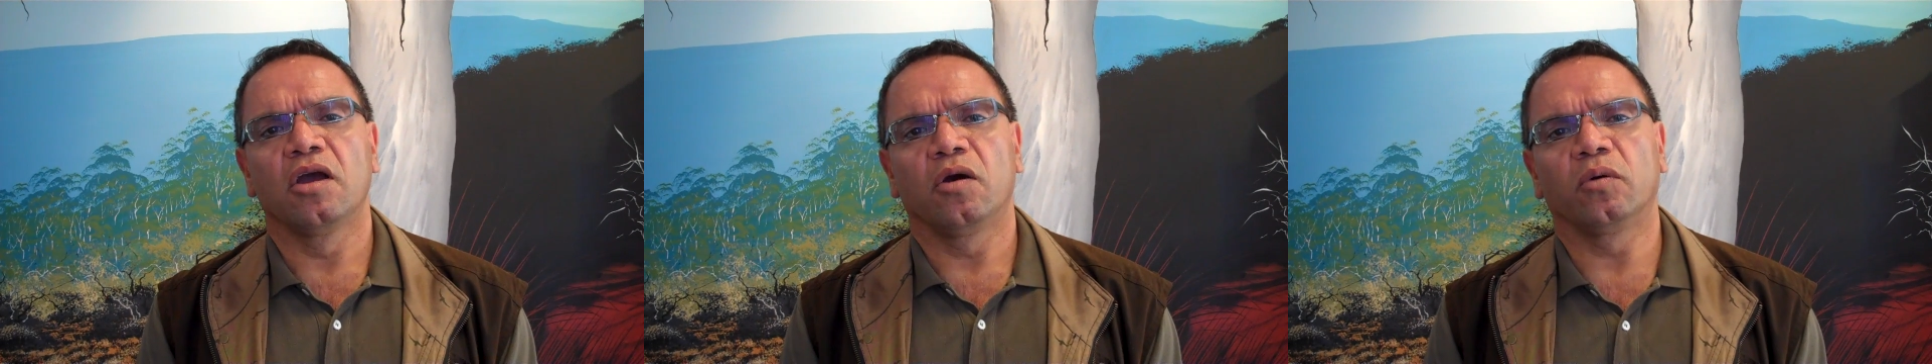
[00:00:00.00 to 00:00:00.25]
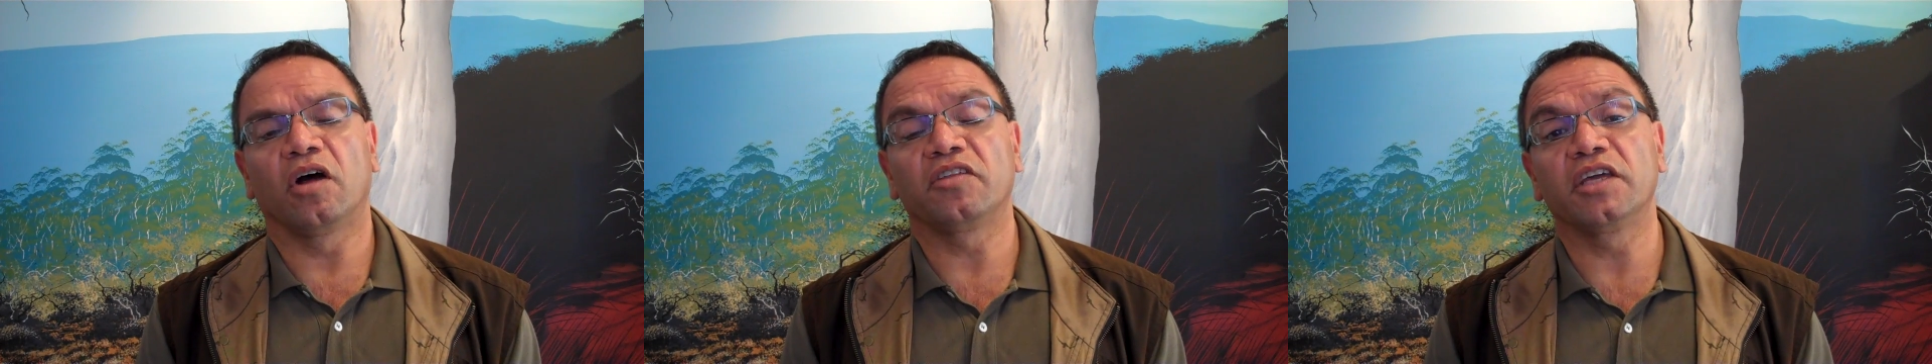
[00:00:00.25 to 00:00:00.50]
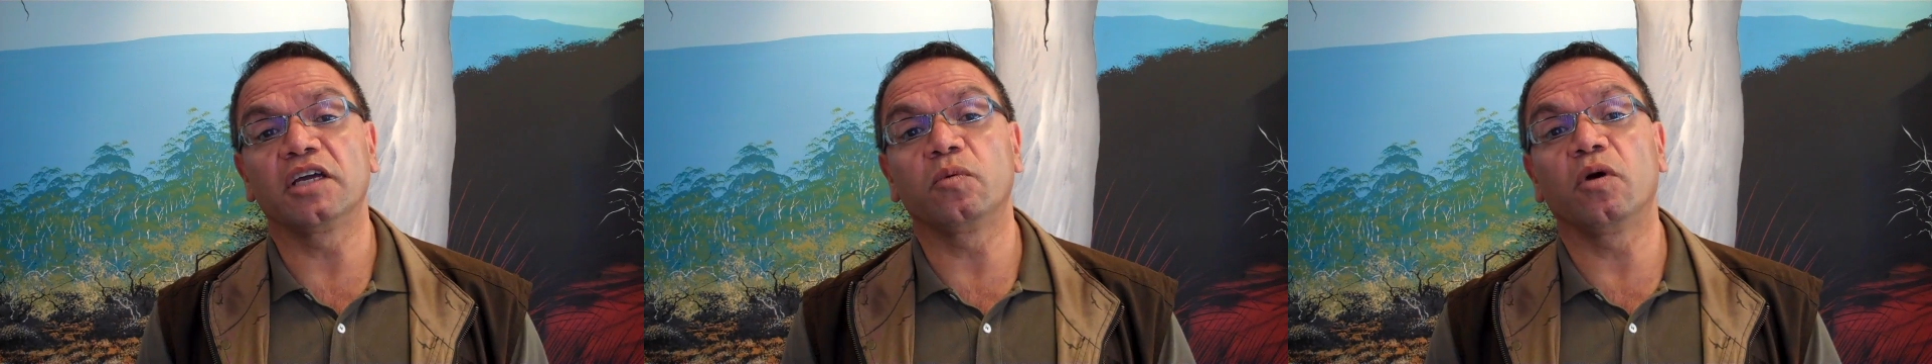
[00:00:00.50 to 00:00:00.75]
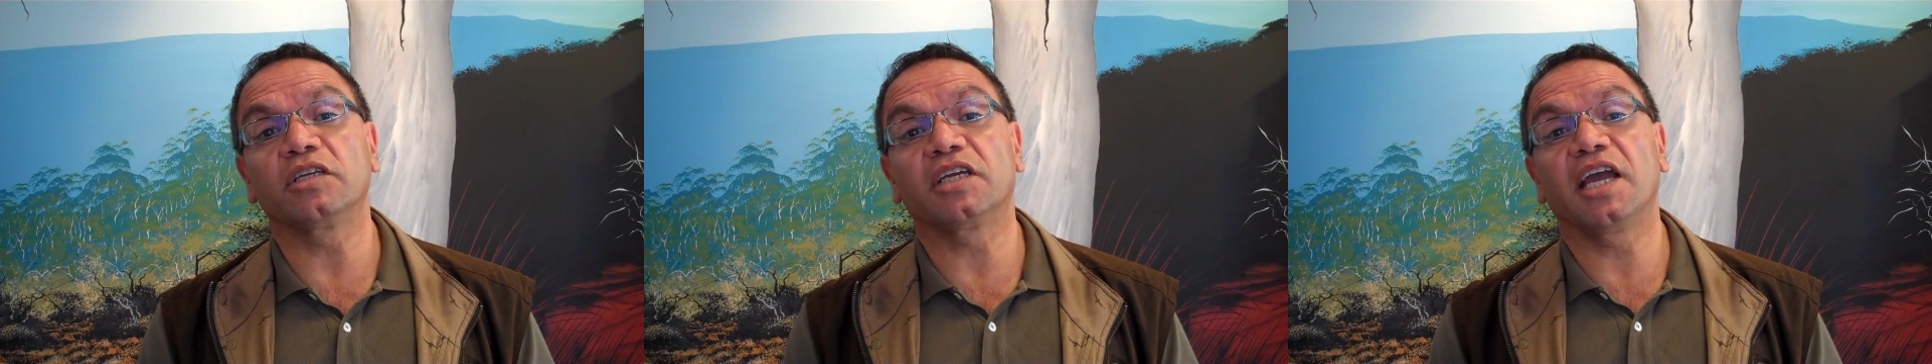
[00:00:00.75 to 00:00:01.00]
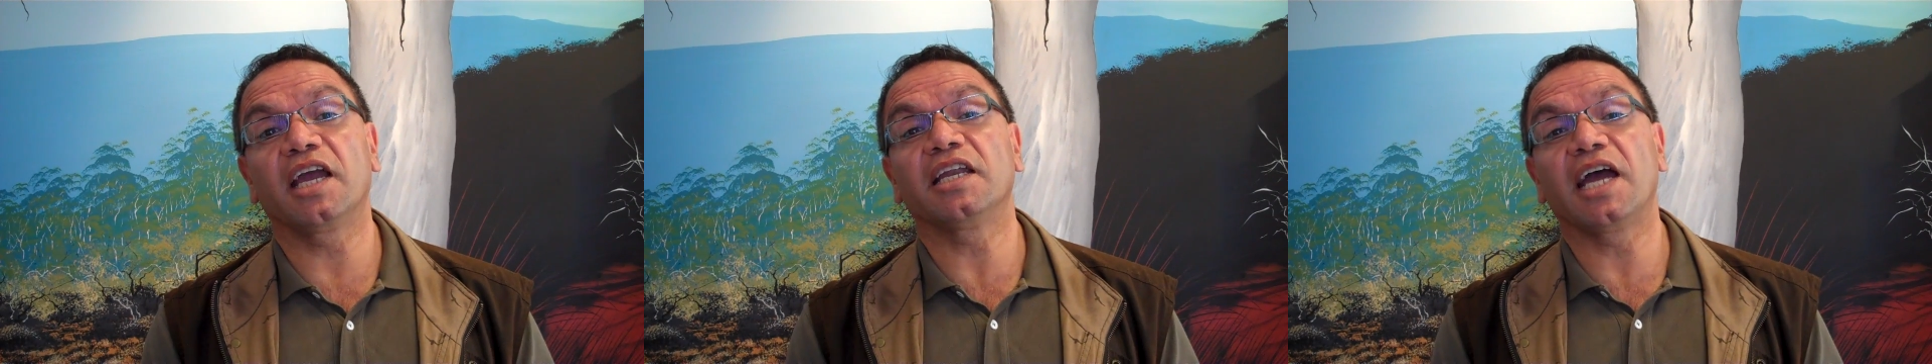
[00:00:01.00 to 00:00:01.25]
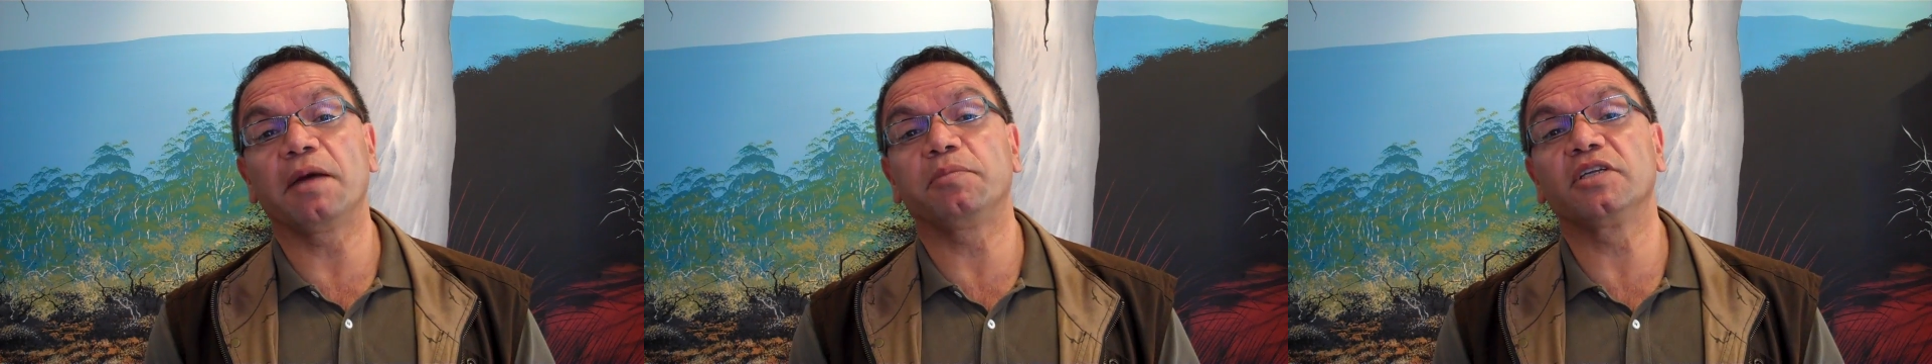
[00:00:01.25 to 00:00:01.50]
Well, I think what can
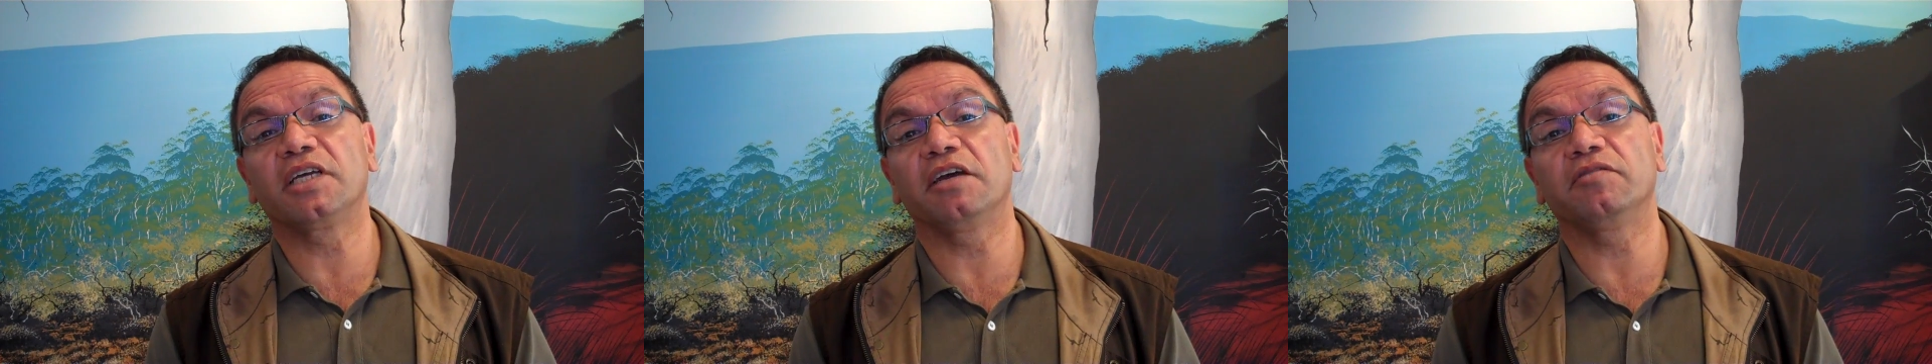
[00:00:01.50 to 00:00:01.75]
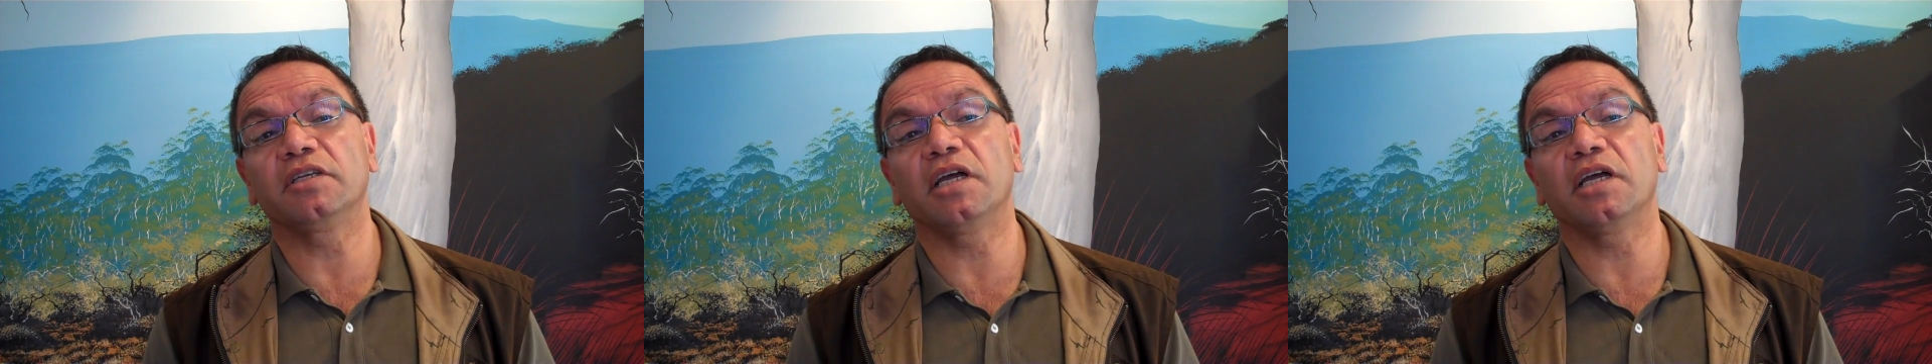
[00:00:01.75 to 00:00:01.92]
happen, Kevin,